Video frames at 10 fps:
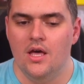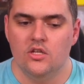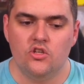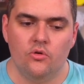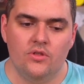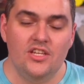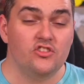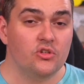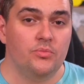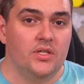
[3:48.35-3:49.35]
So this
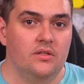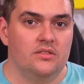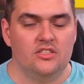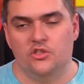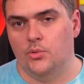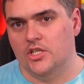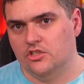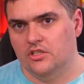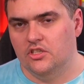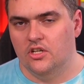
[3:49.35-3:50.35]
could be
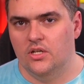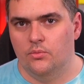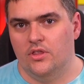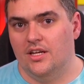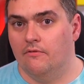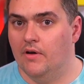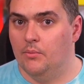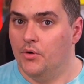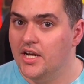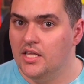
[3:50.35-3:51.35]
situationally good with like a
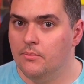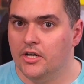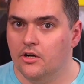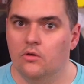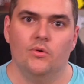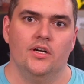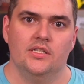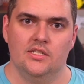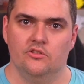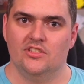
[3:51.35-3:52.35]
vibranium arrow where it
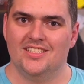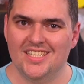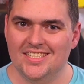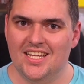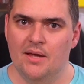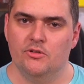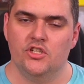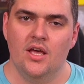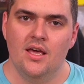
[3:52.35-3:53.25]
deals 6 damage.